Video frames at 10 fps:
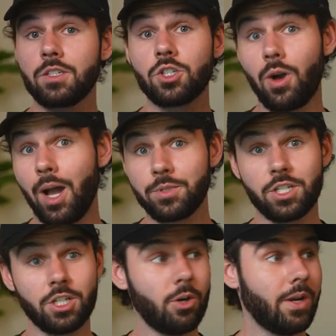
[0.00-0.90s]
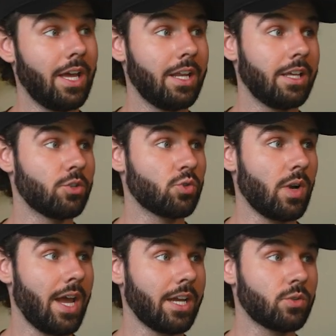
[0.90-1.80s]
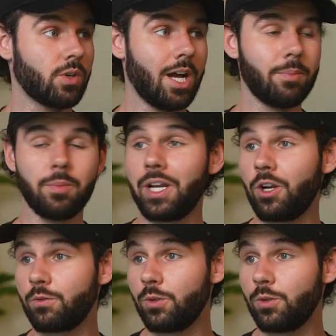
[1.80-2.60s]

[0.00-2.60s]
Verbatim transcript: So I'm just gonna go ahead and drag and drop a parent